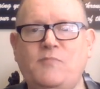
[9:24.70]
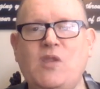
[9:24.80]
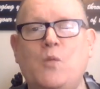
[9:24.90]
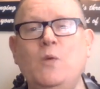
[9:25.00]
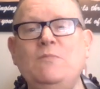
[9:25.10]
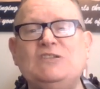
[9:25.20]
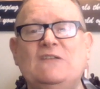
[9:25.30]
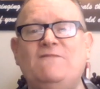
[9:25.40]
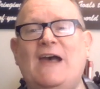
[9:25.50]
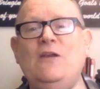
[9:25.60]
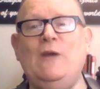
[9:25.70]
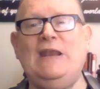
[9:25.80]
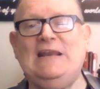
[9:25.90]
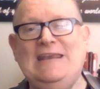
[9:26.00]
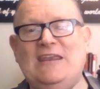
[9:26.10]
We must evaluate
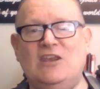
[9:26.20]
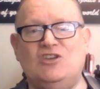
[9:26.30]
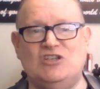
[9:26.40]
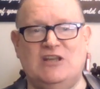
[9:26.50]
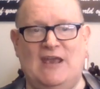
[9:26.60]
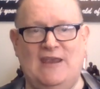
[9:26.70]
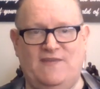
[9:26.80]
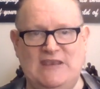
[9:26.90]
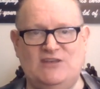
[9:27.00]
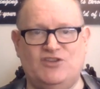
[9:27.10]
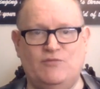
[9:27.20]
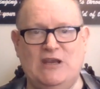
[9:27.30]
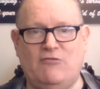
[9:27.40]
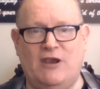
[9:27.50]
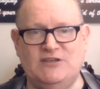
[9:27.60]
linkages like these three
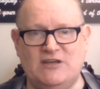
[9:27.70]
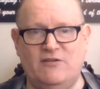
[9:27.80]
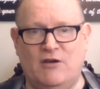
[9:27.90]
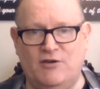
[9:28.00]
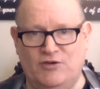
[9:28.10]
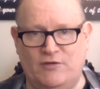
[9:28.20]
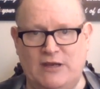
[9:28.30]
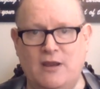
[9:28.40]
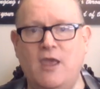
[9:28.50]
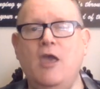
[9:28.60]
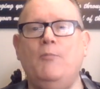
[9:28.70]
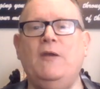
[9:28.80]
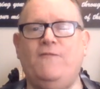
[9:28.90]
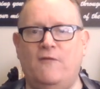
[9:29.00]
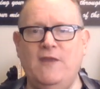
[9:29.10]
criteria are doing
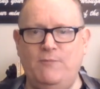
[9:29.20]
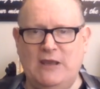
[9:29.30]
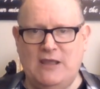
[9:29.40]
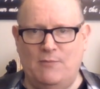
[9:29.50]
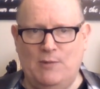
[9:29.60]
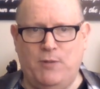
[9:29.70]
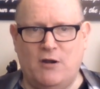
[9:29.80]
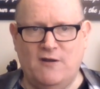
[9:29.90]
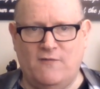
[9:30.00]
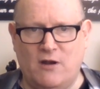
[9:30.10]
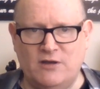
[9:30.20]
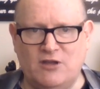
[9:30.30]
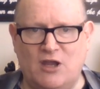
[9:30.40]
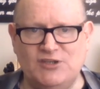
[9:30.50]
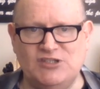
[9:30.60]
before they become a part of our
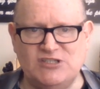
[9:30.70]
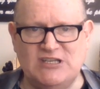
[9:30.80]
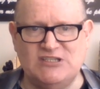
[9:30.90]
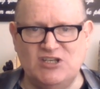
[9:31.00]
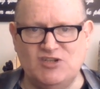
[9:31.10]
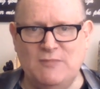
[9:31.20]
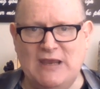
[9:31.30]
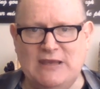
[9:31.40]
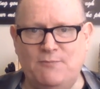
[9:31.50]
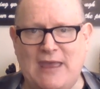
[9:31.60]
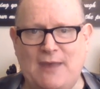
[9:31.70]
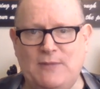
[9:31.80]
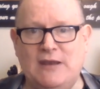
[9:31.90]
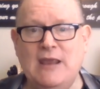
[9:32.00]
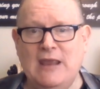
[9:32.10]
unconscious decision making
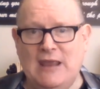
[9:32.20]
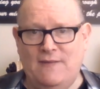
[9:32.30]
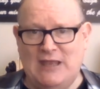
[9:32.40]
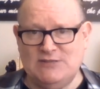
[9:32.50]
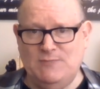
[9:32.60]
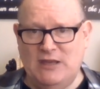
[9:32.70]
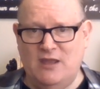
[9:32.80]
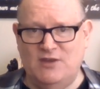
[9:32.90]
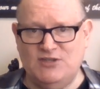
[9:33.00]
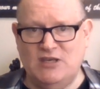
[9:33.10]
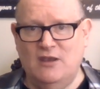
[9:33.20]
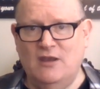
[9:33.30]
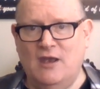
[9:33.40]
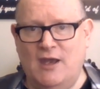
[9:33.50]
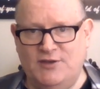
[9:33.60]
mapping, and that's because.
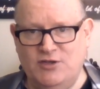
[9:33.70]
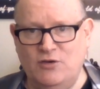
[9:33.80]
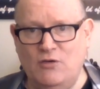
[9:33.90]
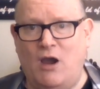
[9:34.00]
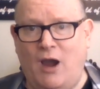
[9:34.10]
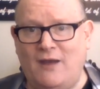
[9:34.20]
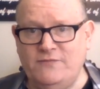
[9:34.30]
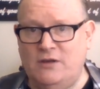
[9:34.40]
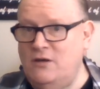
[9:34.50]
Uh, too often,